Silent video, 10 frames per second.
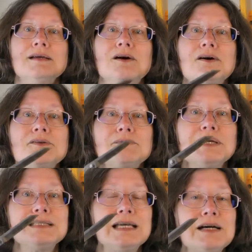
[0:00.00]
all the
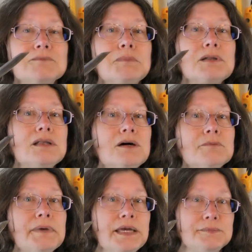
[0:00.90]
way down
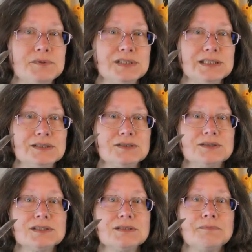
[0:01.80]
below paper
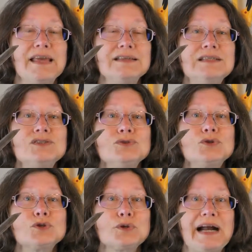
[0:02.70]
scissors and into
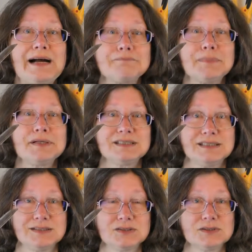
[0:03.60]
crap
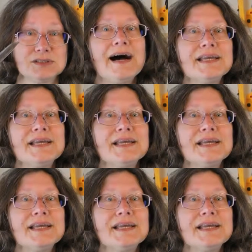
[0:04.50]
scissors.